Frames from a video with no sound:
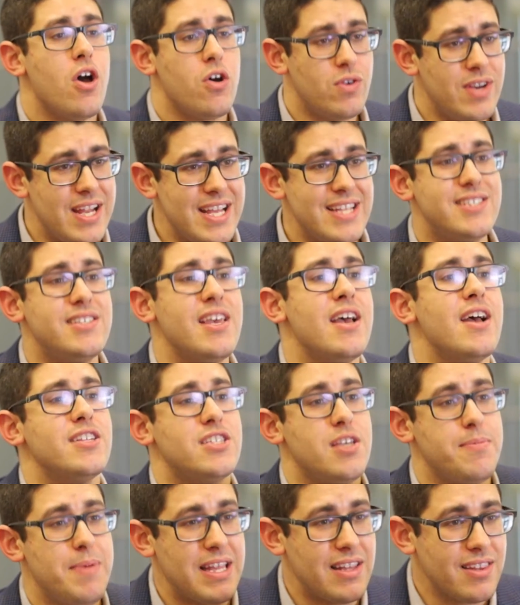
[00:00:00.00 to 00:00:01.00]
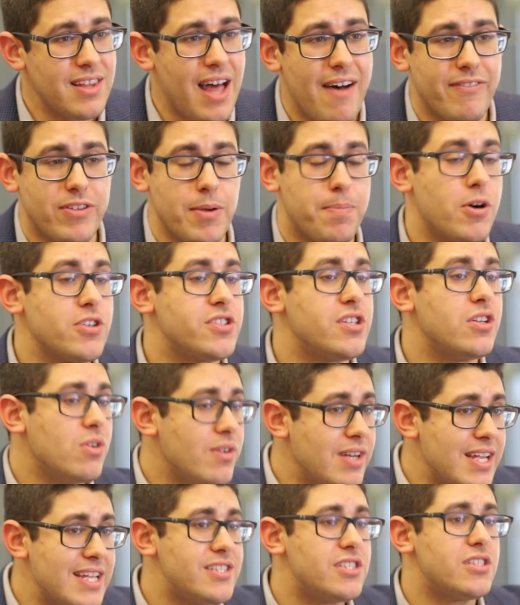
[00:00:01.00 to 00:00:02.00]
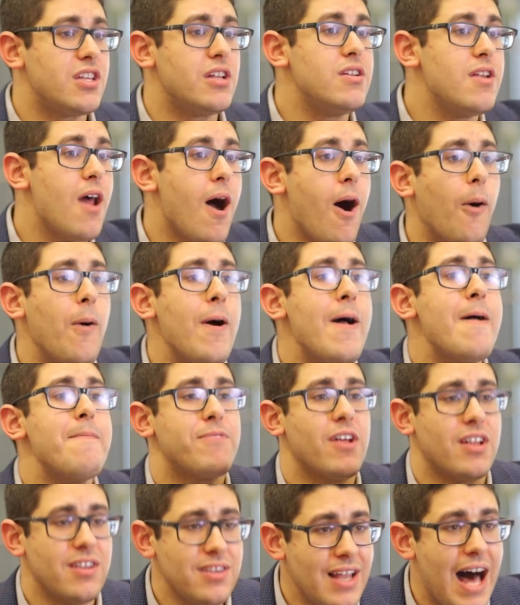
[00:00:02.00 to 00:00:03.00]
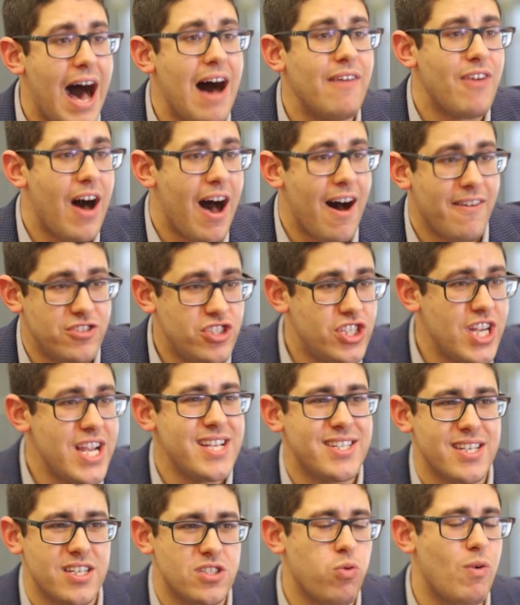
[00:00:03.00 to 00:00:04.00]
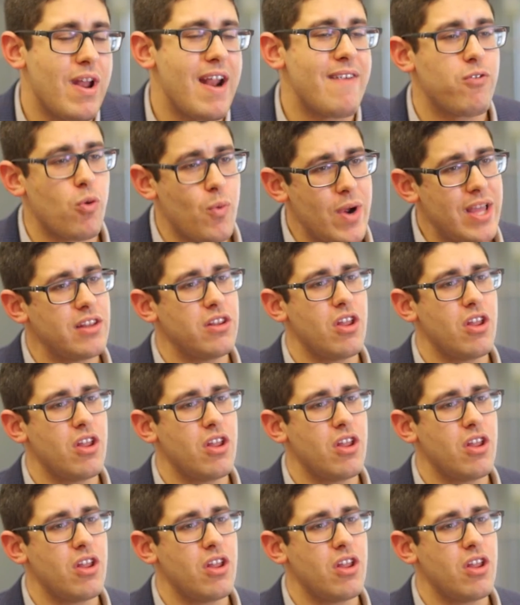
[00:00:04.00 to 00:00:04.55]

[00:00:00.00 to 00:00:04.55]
who needs to be loved, a person who needs to know the love of Jesus. Whenever we